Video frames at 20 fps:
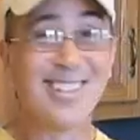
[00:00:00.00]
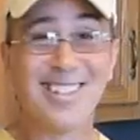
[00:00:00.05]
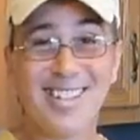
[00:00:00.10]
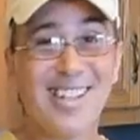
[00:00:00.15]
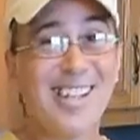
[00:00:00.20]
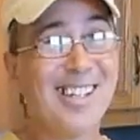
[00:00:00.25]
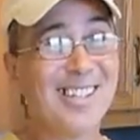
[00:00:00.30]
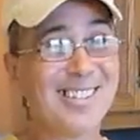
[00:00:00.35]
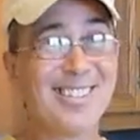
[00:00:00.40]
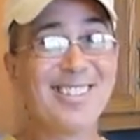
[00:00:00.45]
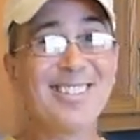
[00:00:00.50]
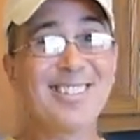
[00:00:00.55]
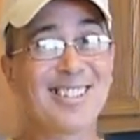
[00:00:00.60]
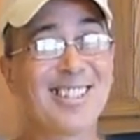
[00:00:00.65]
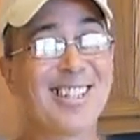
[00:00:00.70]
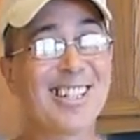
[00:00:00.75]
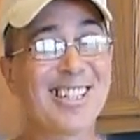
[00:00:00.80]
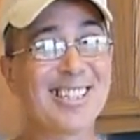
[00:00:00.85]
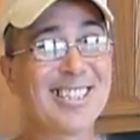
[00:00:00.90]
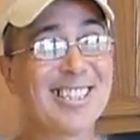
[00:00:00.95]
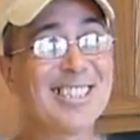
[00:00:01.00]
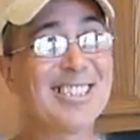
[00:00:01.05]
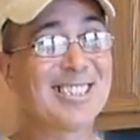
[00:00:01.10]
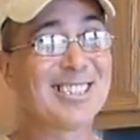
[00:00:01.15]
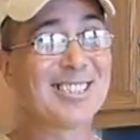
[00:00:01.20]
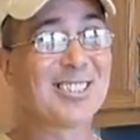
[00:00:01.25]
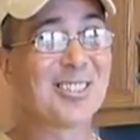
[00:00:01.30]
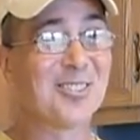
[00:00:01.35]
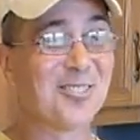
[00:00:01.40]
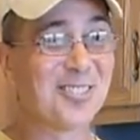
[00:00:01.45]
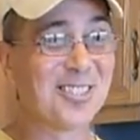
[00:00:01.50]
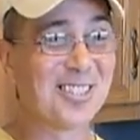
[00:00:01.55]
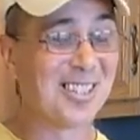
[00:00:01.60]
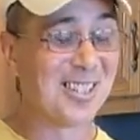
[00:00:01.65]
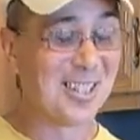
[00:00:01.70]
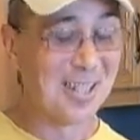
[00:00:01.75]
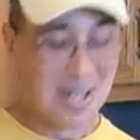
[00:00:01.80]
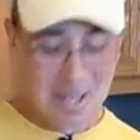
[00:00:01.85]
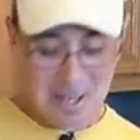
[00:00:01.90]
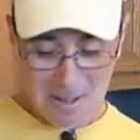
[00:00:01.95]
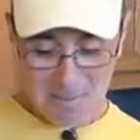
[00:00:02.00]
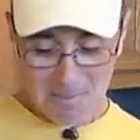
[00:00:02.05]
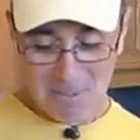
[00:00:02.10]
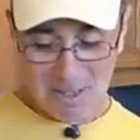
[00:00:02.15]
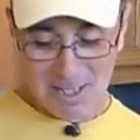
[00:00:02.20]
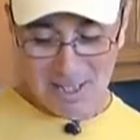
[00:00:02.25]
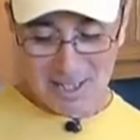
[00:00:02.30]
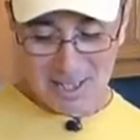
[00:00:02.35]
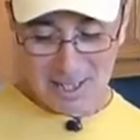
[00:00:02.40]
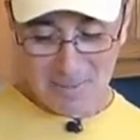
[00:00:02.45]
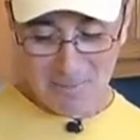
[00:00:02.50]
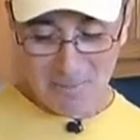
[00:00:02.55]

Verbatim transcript: There's a lot of dishes over there, but